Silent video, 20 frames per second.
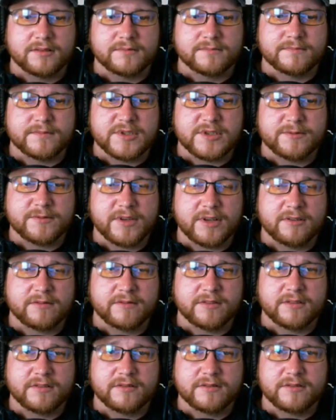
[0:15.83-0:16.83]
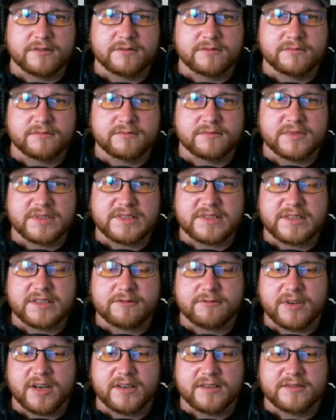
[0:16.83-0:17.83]
So without further ado, let's get
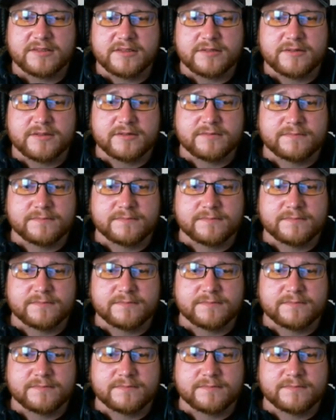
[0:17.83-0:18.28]
right into it.